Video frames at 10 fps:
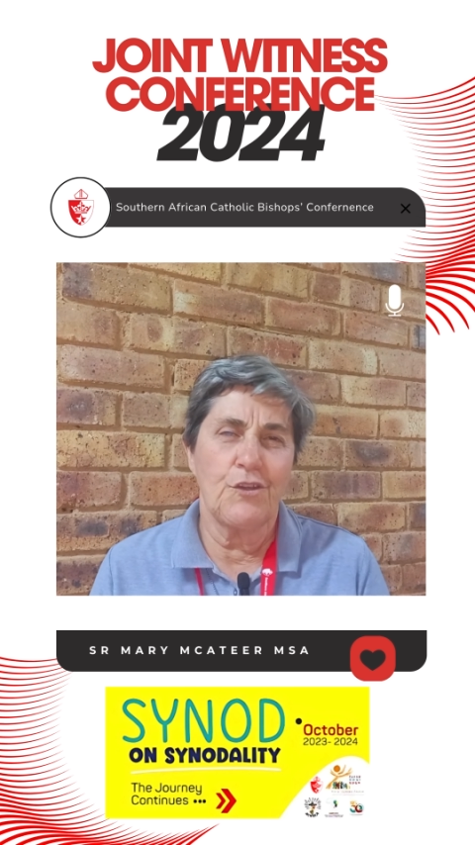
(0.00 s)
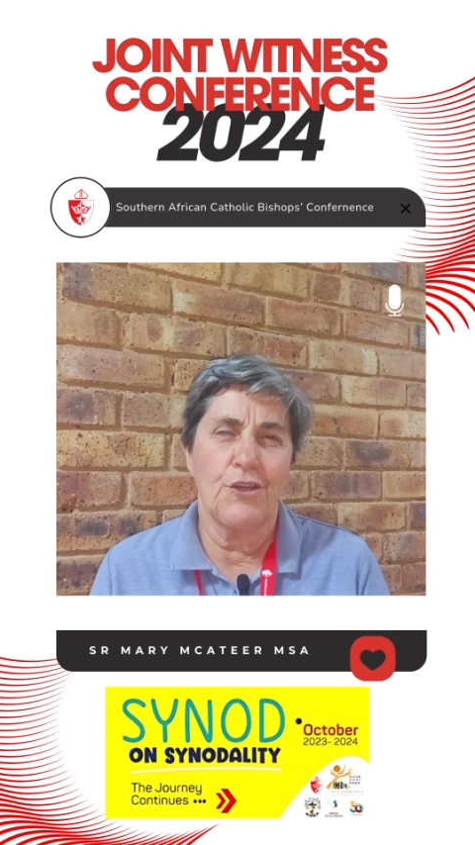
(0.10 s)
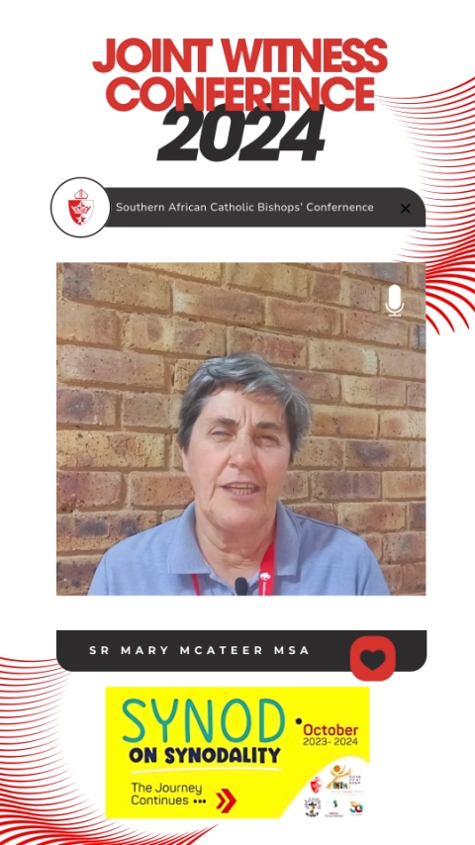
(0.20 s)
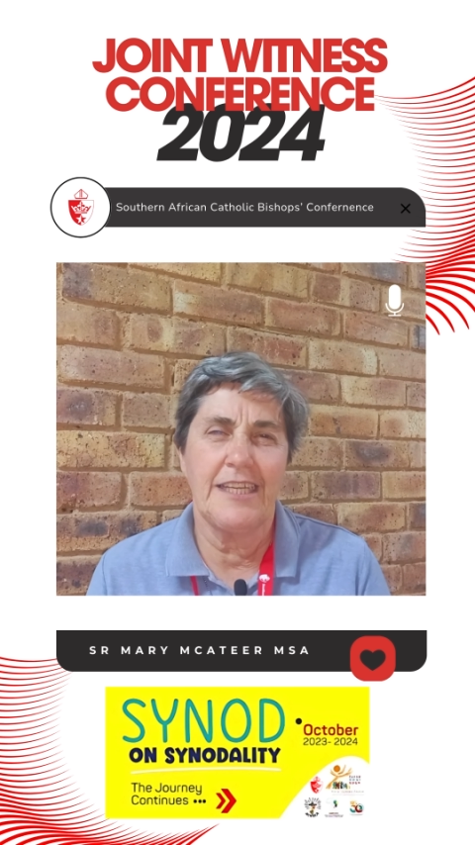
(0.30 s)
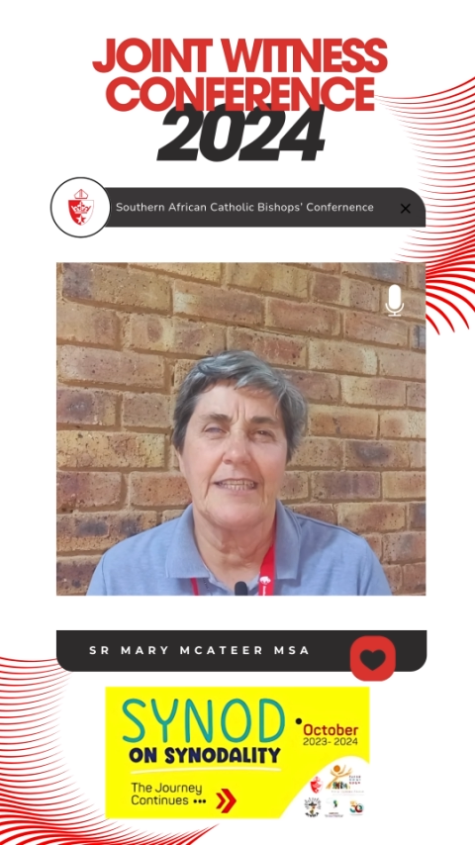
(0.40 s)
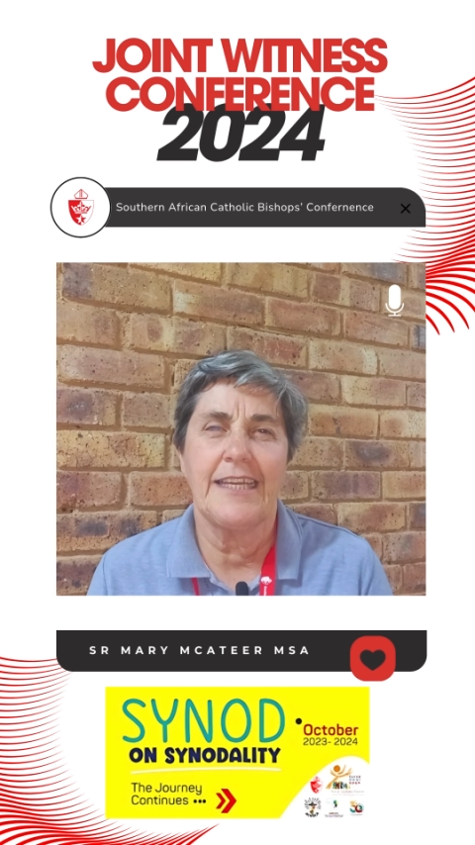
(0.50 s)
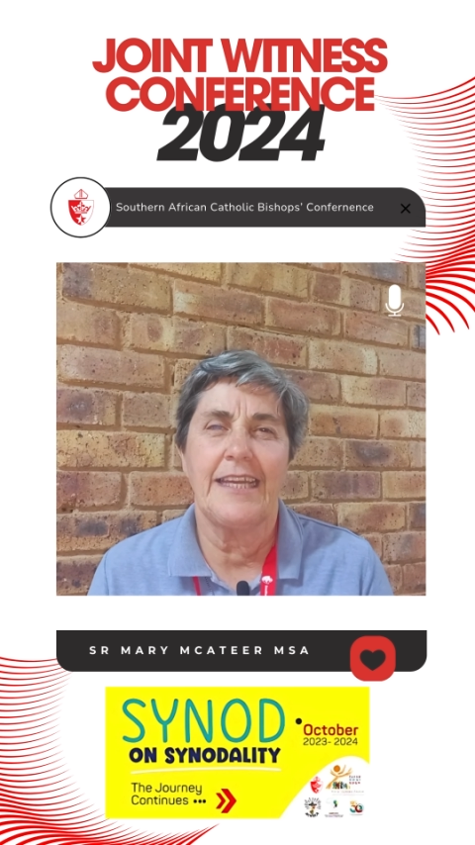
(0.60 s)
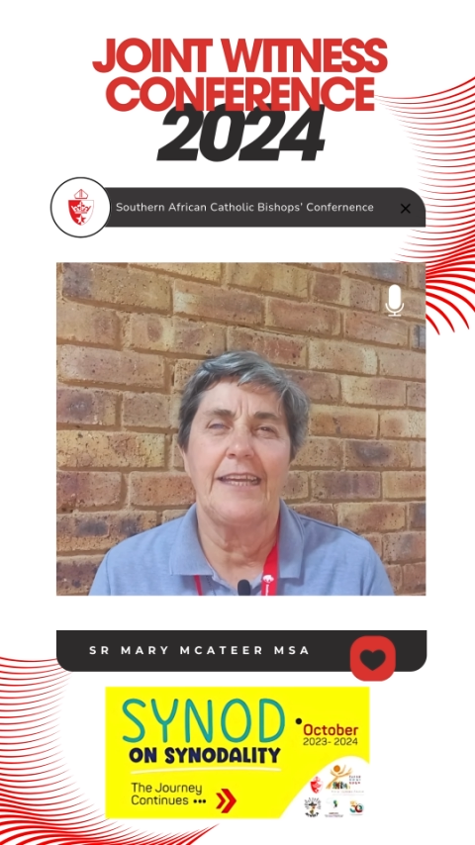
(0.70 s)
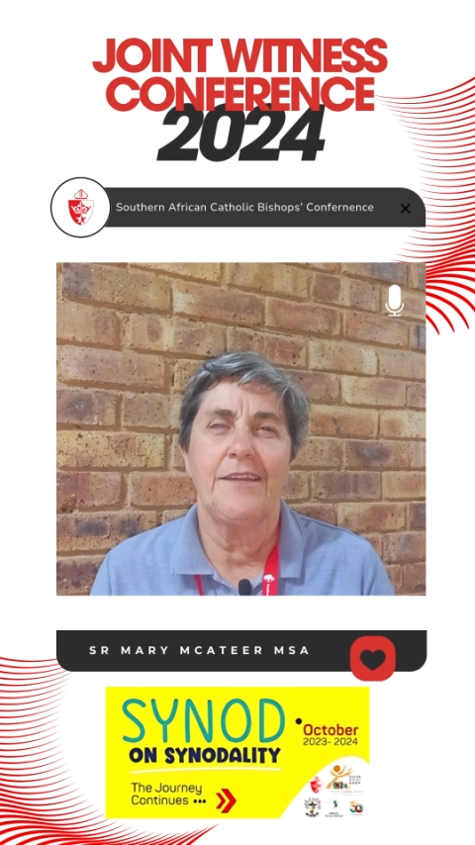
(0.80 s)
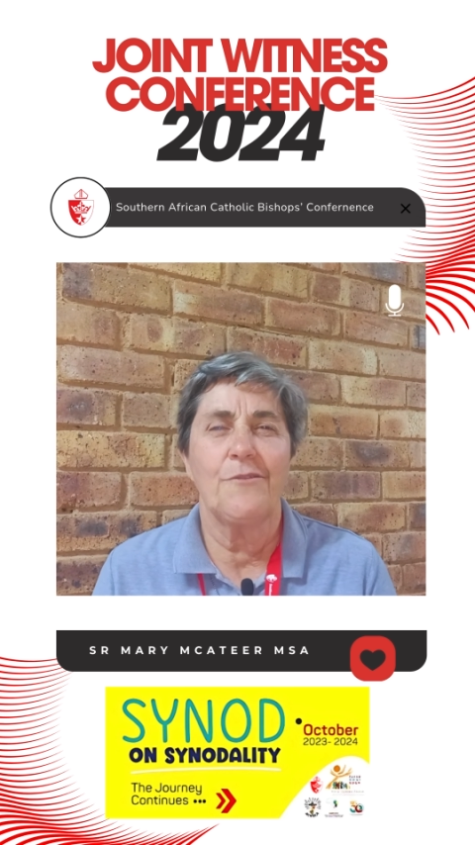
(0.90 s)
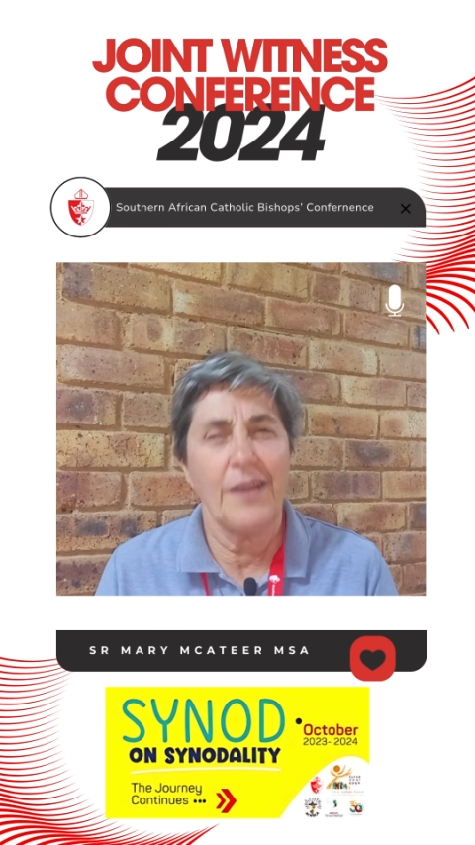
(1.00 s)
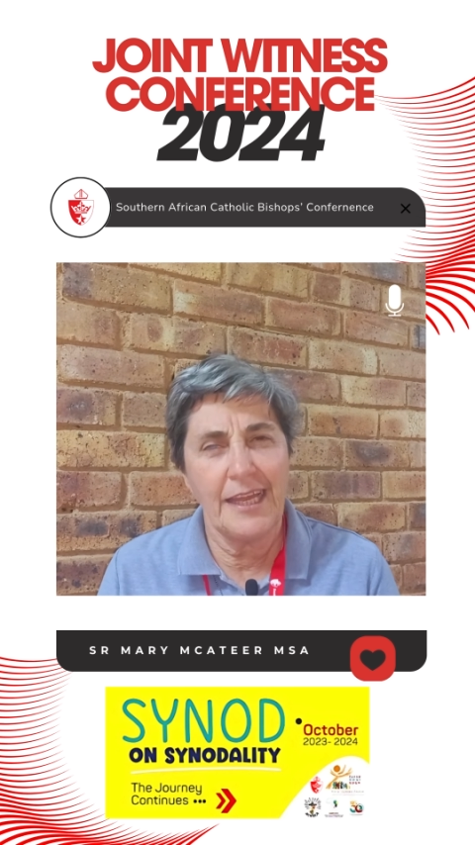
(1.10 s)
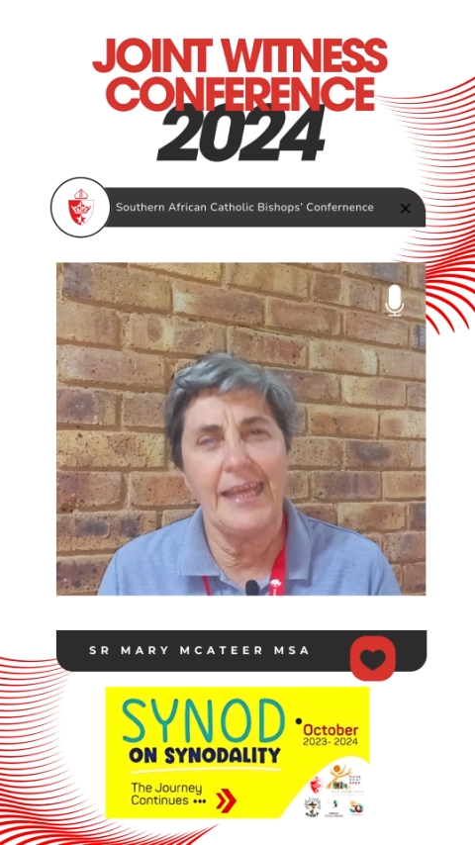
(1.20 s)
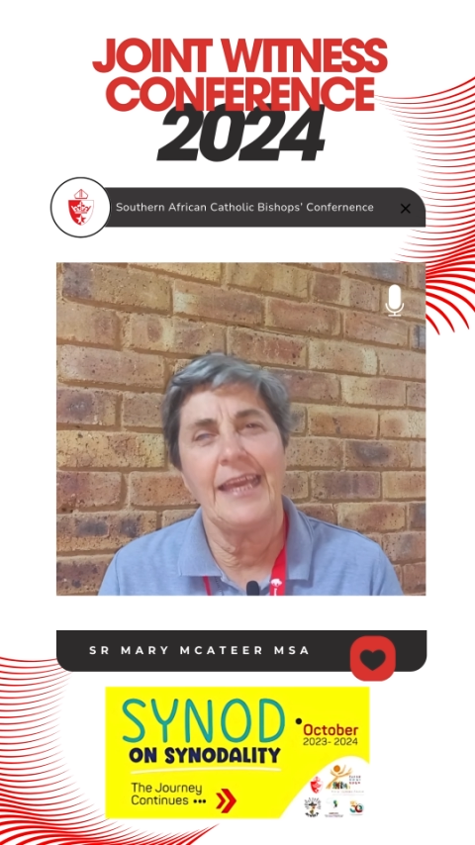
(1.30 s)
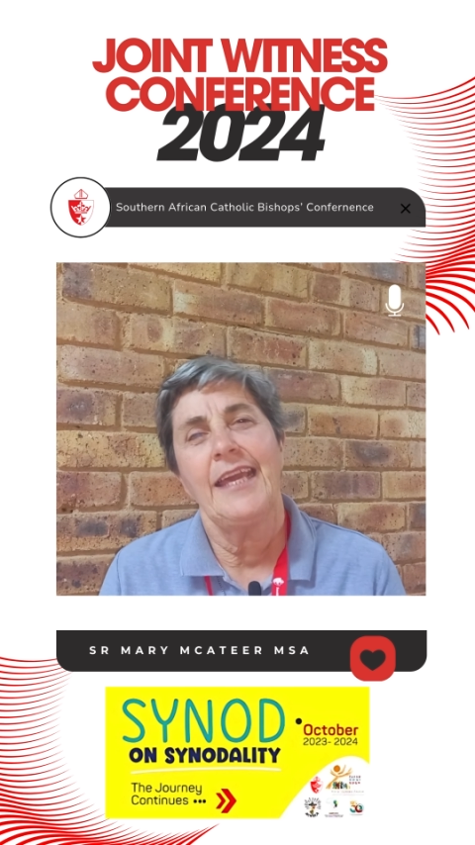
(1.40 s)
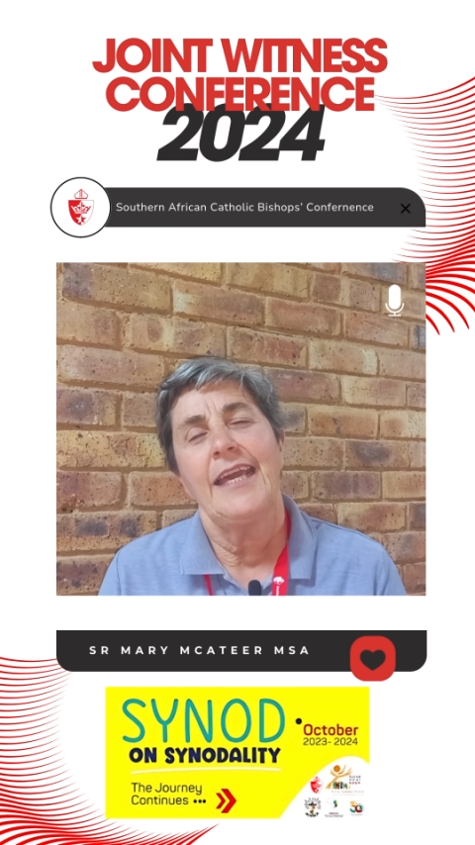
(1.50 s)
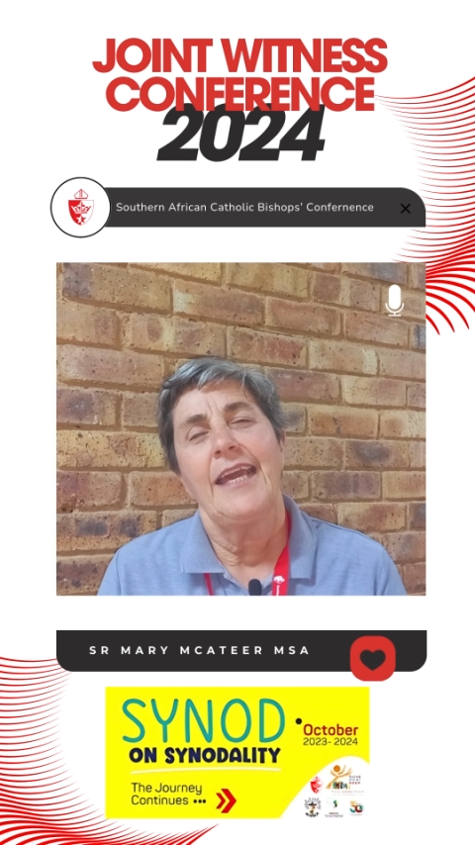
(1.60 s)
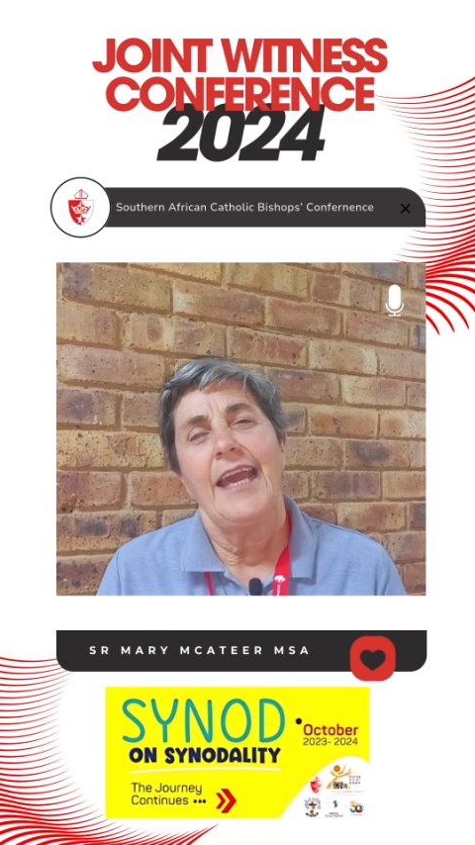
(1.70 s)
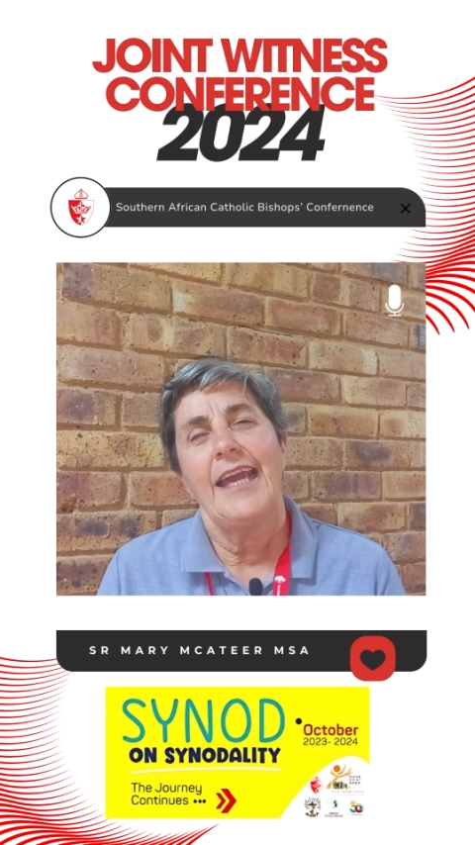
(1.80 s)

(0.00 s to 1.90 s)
unity, really.